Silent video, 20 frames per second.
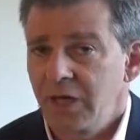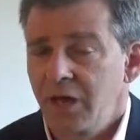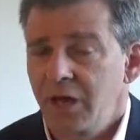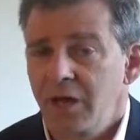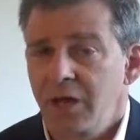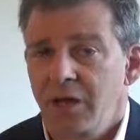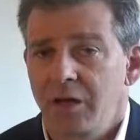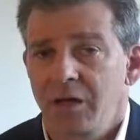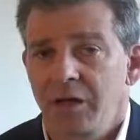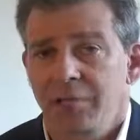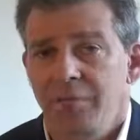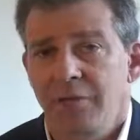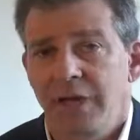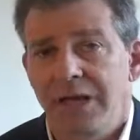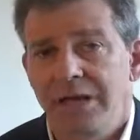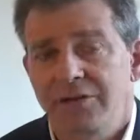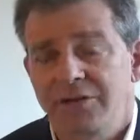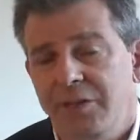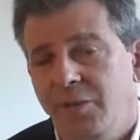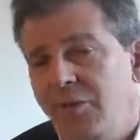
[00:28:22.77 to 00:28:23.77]

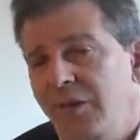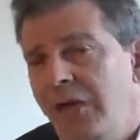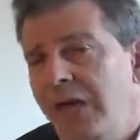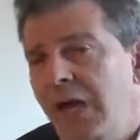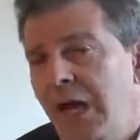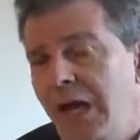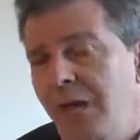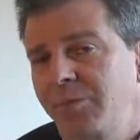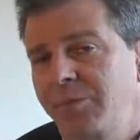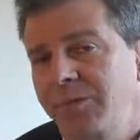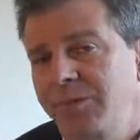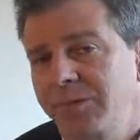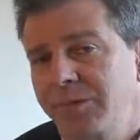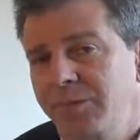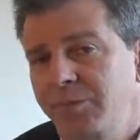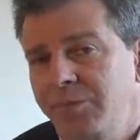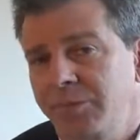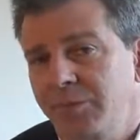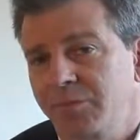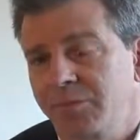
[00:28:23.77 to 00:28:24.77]
And some of the common
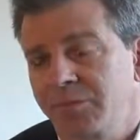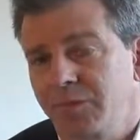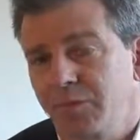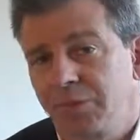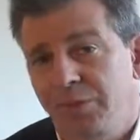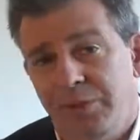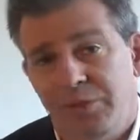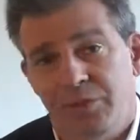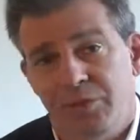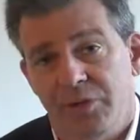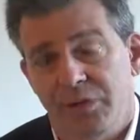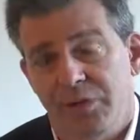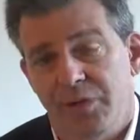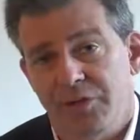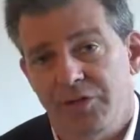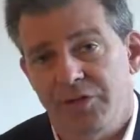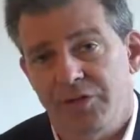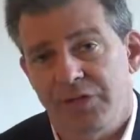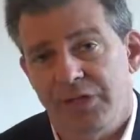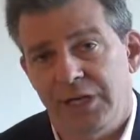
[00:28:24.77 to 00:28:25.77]
symptoms, so people can
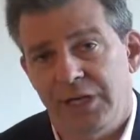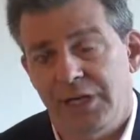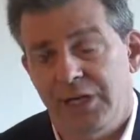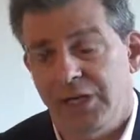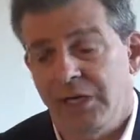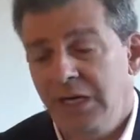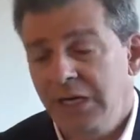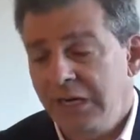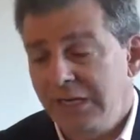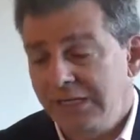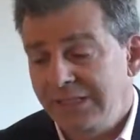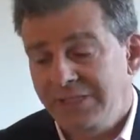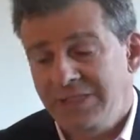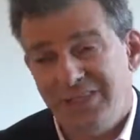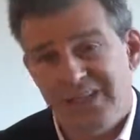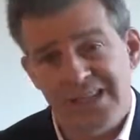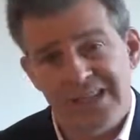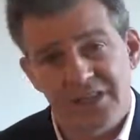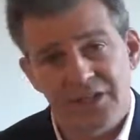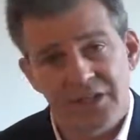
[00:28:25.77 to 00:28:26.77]
understand, is
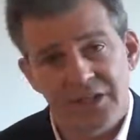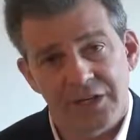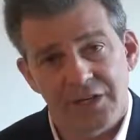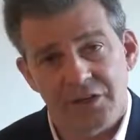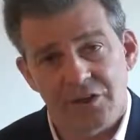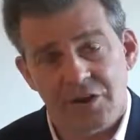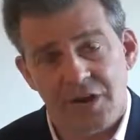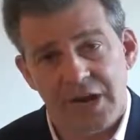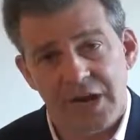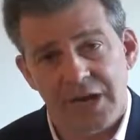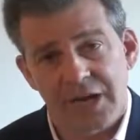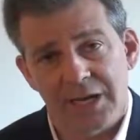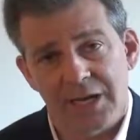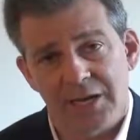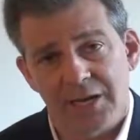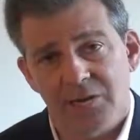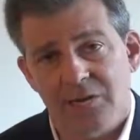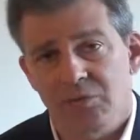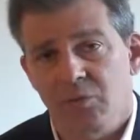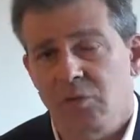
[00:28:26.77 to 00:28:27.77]
tingling in your
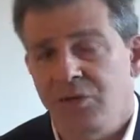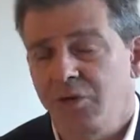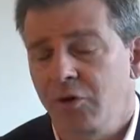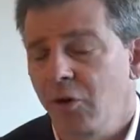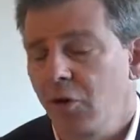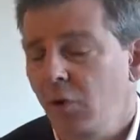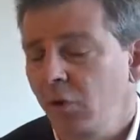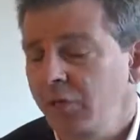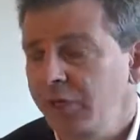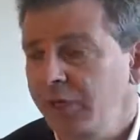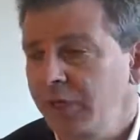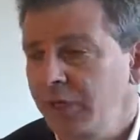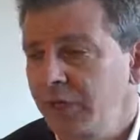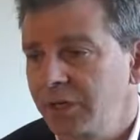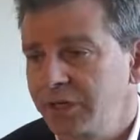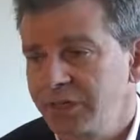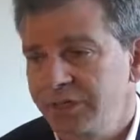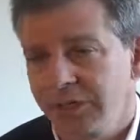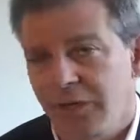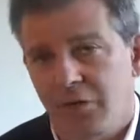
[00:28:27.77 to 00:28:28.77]
hands. When you're holding
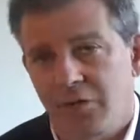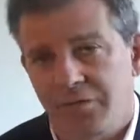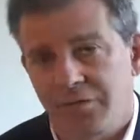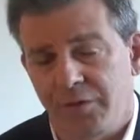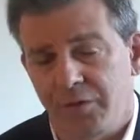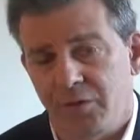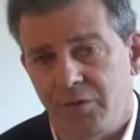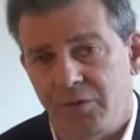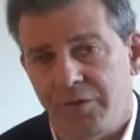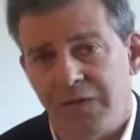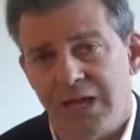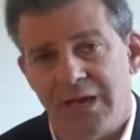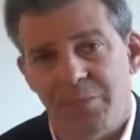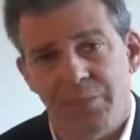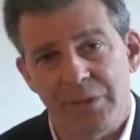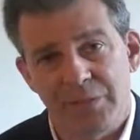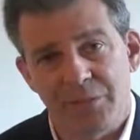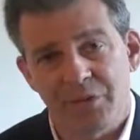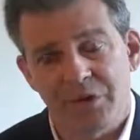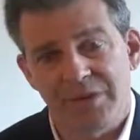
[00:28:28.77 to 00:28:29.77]
a cell phone, a lot of
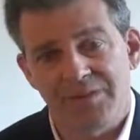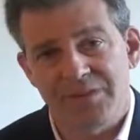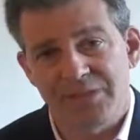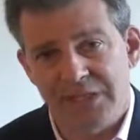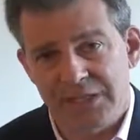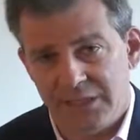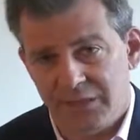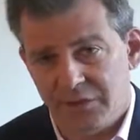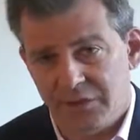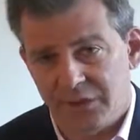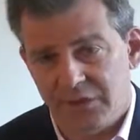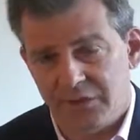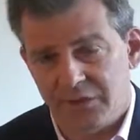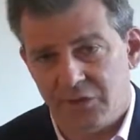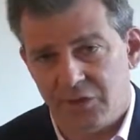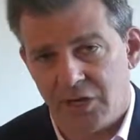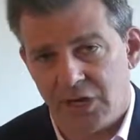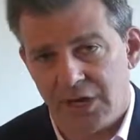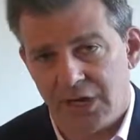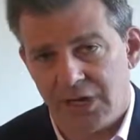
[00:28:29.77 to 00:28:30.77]
people have tingling in
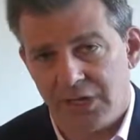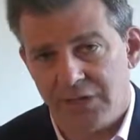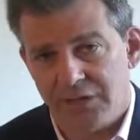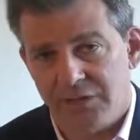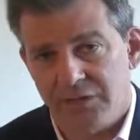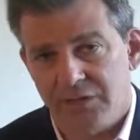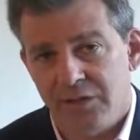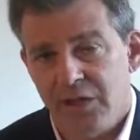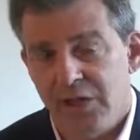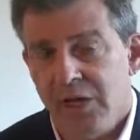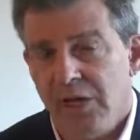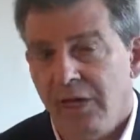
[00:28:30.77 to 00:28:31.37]
their hands.